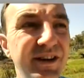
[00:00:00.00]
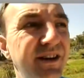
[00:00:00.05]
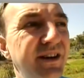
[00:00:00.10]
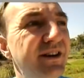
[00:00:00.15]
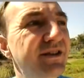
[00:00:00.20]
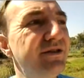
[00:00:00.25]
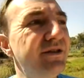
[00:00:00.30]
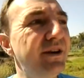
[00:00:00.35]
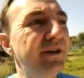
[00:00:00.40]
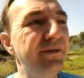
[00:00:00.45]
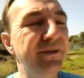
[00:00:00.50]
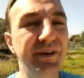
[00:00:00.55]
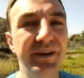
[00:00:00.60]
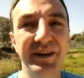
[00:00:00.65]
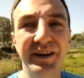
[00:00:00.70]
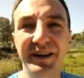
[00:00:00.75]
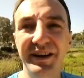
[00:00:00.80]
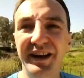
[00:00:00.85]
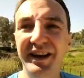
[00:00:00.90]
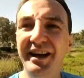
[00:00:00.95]
I drove
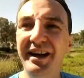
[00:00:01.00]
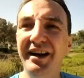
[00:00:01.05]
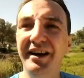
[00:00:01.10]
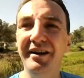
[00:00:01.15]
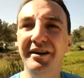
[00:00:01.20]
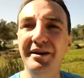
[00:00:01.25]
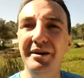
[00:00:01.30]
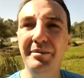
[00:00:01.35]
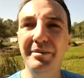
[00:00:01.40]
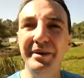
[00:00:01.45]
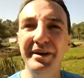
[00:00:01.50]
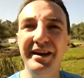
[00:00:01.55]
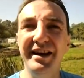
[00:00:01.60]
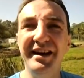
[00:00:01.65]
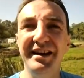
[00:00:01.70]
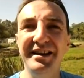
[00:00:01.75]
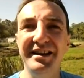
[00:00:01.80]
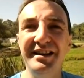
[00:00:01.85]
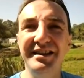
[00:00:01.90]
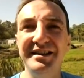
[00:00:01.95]
an hour and a bit
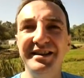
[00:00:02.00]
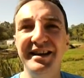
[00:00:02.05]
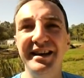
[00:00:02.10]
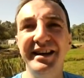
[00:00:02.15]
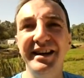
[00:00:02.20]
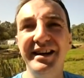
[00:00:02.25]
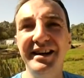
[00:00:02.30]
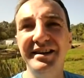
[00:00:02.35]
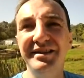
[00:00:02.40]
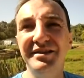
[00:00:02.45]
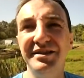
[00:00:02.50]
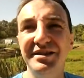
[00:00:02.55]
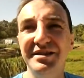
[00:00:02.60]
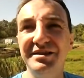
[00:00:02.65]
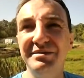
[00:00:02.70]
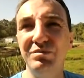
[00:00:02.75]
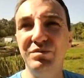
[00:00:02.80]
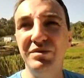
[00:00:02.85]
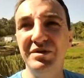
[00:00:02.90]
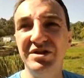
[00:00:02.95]
out here to get out
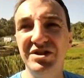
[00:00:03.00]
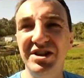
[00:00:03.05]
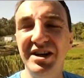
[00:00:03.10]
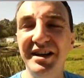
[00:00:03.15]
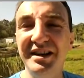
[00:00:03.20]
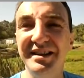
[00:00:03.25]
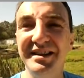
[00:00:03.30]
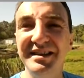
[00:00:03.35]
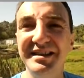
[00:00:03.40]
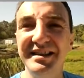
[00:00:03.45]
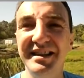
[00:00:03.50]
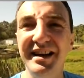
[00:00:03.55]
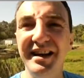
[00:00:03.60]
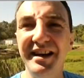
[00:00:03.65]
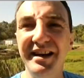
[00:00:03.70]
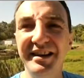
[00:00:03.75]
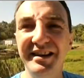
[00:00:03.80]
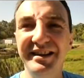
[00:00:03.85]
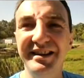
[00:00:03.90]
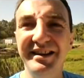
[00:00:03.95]
to check this out.